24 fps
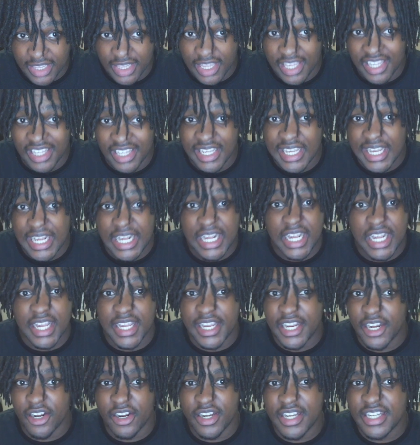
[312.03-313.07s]
Like
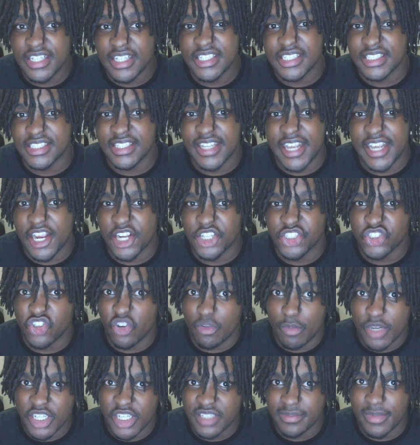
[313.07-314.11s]
here, he just cares so
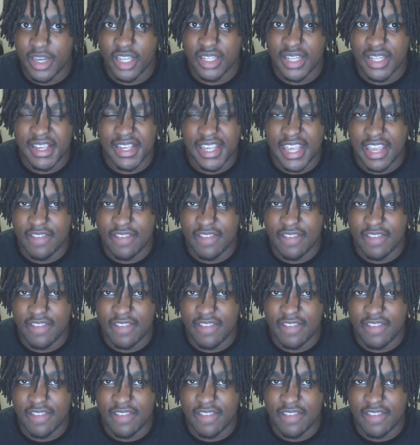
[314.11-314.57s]
much about like